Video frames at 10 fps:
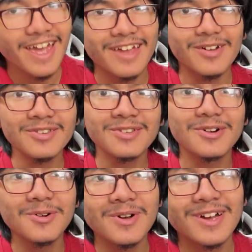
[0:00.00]
And
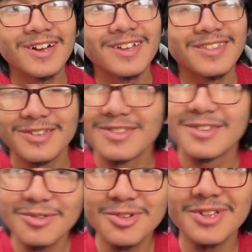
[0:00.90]
also,
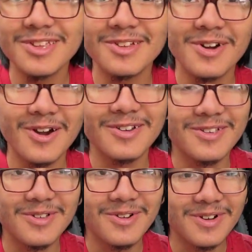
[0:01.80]
usually the car
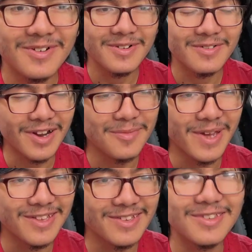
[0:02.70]
dealer
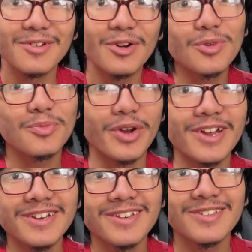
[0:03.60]
recommends their own
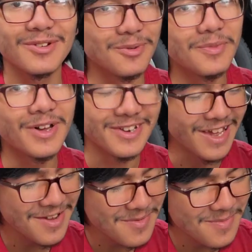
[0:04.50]
brand, so Hyundai,